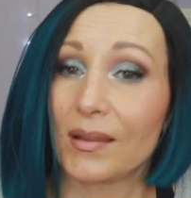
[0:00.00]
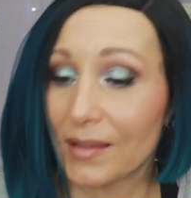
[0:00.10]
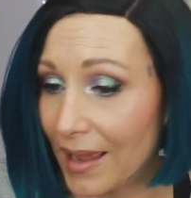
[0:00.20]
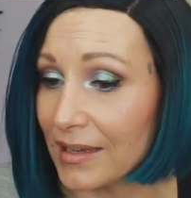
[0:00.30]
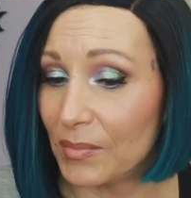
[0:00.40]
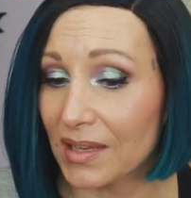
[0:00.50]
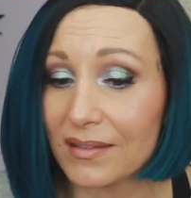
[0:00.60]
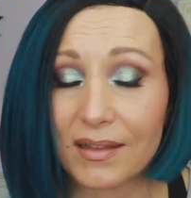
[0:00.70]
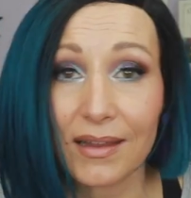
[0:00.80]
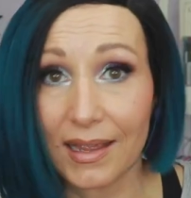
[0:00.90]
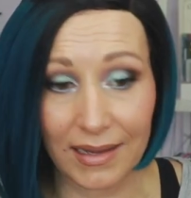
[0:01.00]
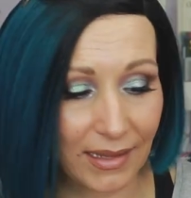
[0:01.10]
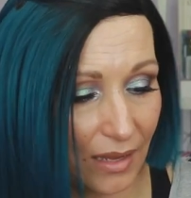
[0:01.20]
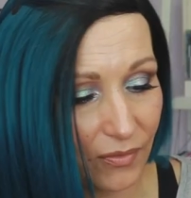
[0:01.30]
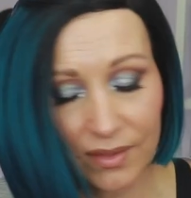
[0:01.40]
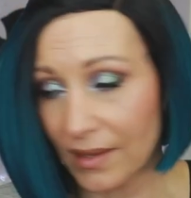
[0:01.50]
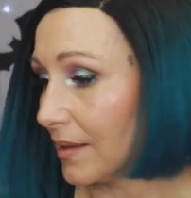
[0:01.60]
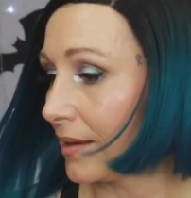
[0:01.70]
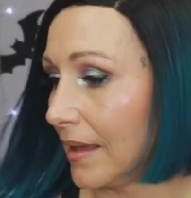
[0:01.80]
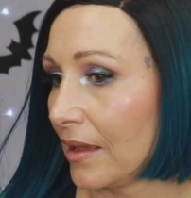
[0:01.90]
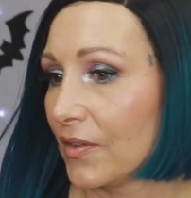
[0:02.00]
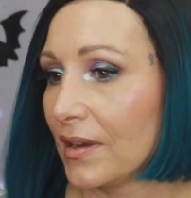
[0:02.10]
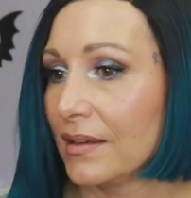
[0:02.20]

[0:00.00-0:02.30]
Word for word: That kind of means that I like everything that I have.